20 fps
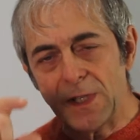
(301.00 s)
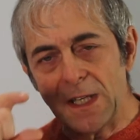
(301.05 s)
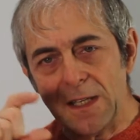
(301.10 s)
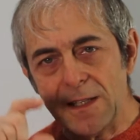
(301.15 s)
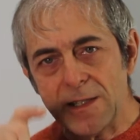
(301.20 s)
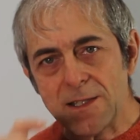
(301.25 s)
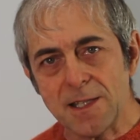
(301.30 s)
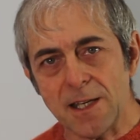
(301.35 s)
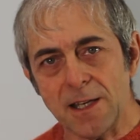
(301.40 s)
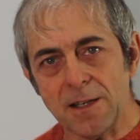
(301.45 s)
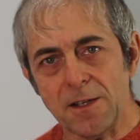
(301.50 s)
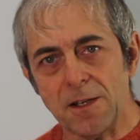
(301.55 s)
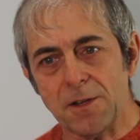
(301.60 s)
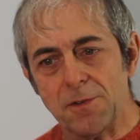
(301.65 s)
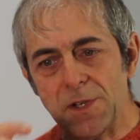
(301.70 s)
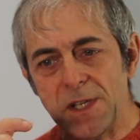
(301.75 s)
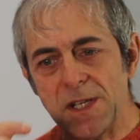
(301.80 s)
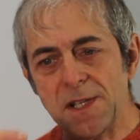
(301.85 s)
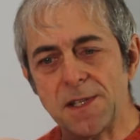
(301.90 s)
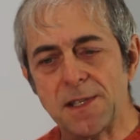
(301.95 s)
internal
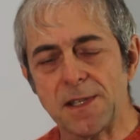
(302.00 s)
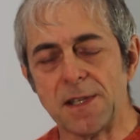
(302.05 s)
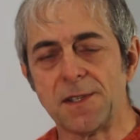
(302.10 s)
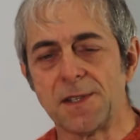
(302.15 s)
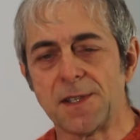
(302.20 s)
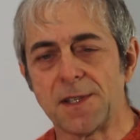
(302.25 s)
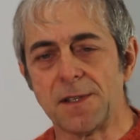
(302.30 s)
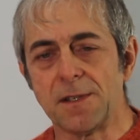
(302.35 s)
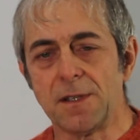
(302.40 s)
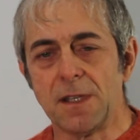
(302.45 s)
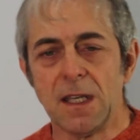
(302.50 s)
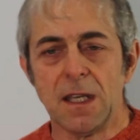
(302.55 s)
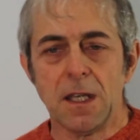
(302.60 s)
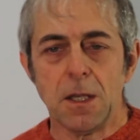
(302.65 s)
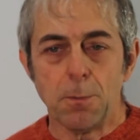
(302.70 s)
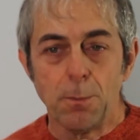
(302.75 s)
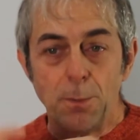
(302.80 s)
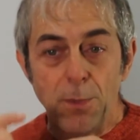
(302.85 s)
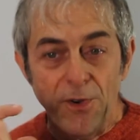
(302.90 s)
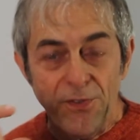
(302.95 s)
resistance,
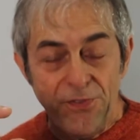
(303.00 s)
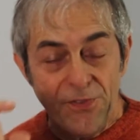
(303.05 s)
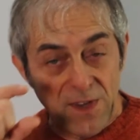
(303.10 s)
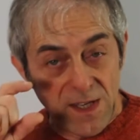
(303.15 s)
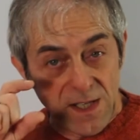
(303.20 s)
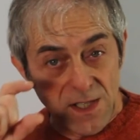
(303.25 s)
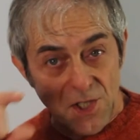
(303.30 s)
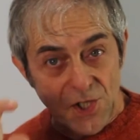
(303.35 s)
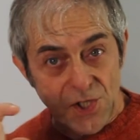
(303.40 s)
both